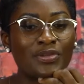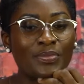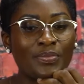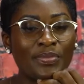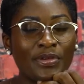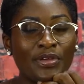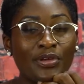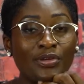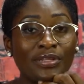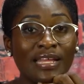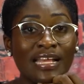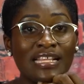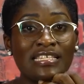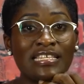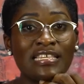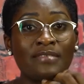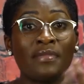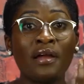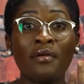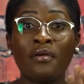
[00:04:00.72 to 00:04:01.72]
build a
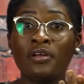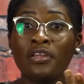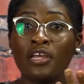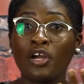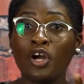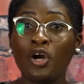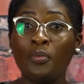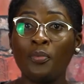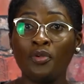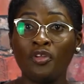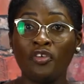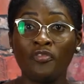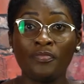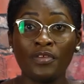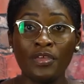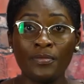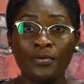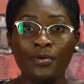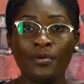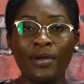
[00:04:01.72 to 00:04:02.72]
team around a couple of
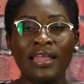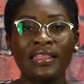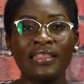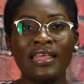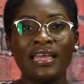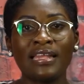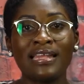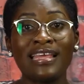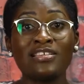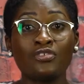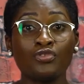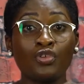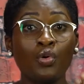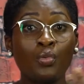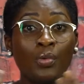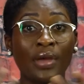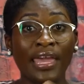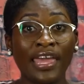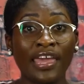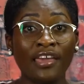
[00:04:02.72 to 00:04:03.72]
people, and then it's not
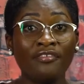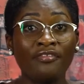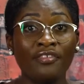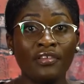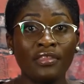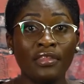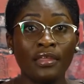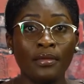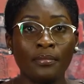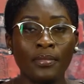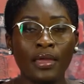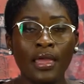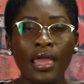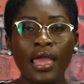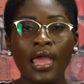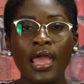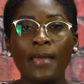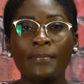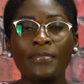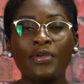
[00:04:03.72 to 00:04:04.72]
working for them,
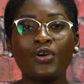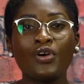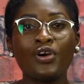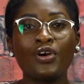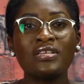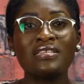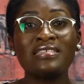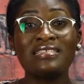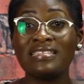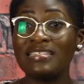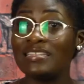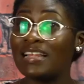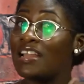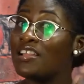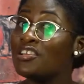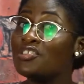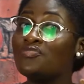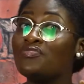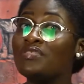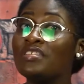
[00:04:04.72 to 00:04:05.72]
because Zidane
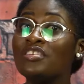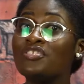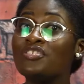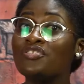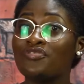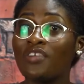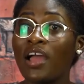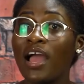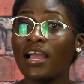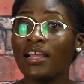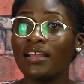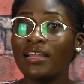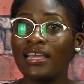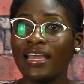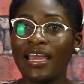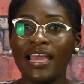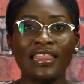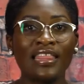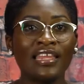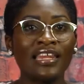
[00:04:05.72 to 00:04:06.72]
is really
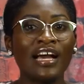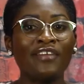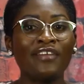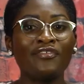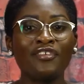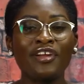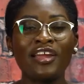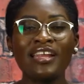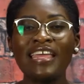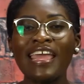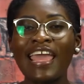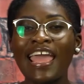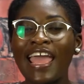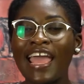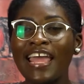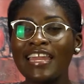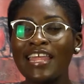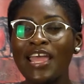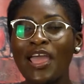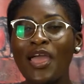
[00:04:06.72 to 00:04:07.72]
struggling. And then I've already
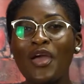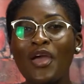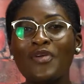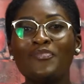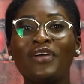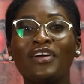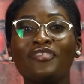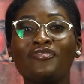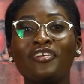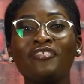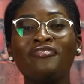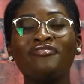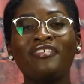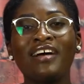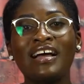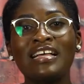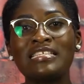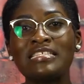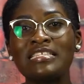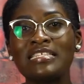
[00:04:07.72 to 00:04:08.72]
heard Madrid
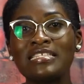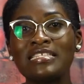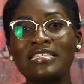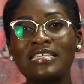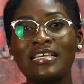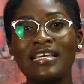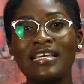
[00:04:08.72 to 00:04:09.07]
fans